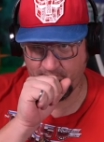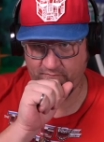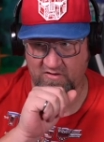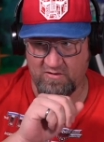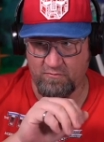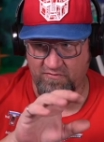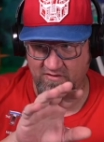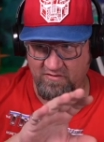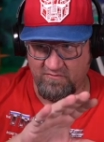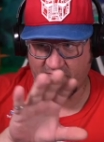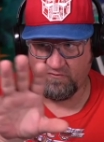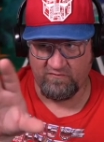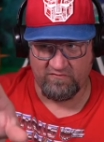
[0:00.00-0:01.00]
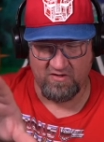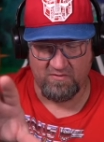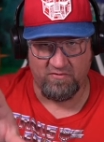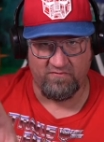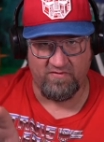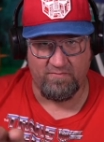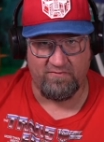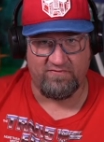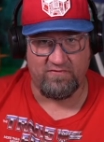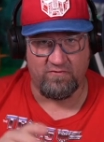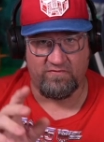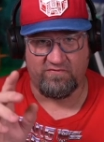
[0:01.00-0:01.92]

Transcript: Like within the first couple of episodes,